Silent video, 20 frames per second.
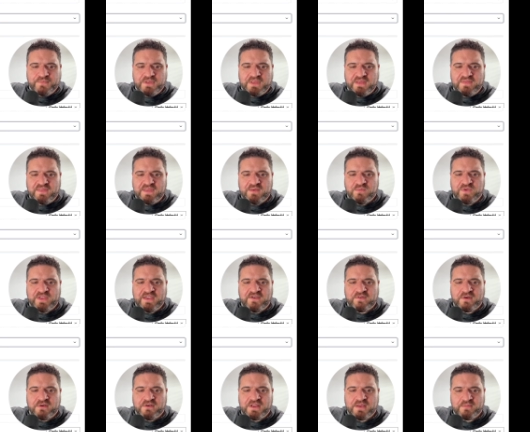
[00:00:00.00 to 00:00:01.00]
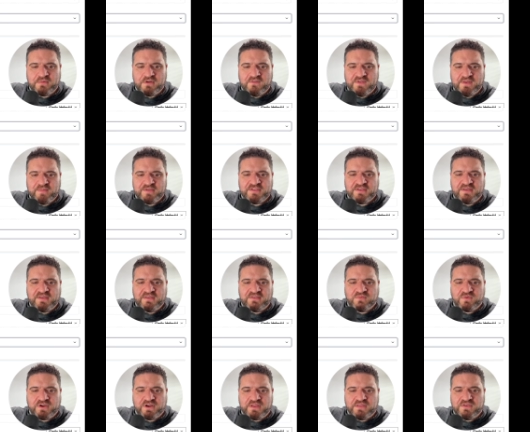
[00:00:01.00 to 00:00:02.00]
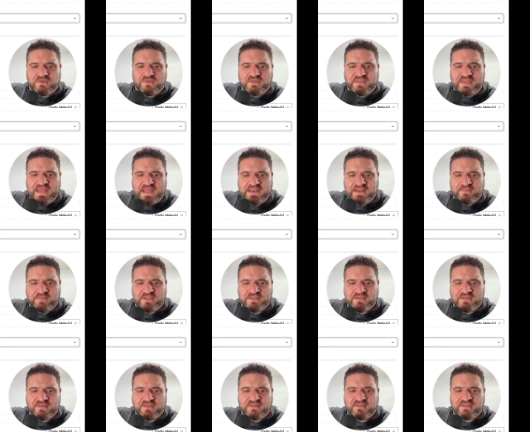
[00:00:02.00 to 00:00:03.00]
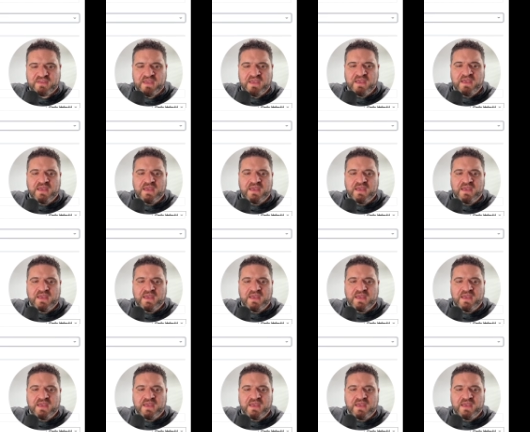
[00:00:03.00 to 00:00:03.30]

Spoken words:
And then we have our number of images. We're going to do 10 images.